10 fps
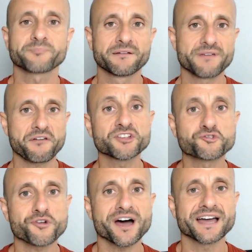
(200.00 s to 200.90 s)
very
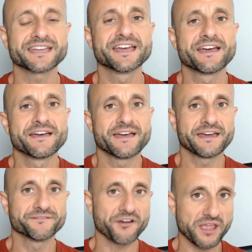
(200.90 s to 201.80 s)
dry
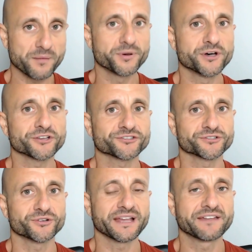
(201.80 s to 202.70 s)
and very
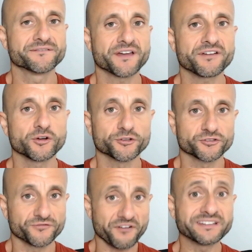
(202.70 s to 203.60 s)
impersonal, and very
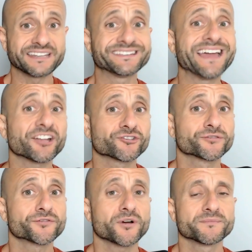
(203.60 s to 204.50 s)
detached
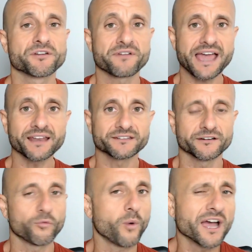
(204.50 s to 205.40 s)
from the reality
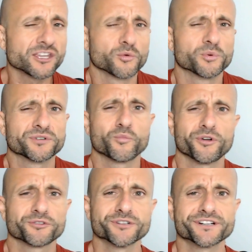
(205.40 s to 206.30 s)
of why you would
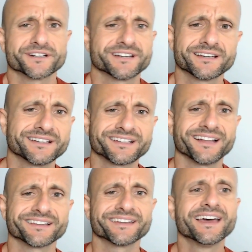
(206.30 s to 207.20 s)
want to learn
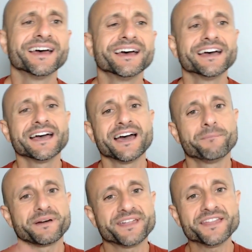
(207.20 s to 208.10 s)
Italian.
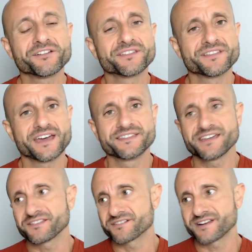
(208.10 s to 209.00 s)
But then at the
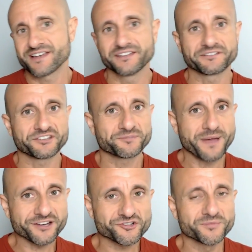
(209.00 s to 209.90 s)
other end of the
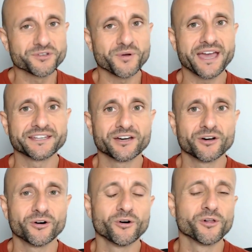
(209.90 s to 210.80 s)
spectrum, you
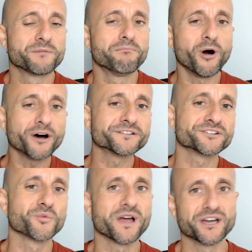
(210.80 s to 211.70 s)
had all the
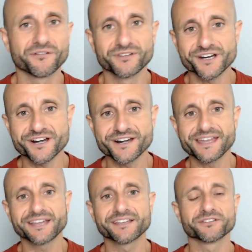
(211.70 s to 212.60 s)
modern way of
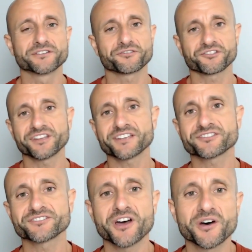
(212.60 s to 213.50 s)
learning, the Rosetta
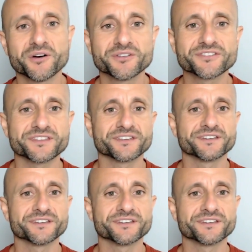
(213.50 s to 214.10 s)
Stones,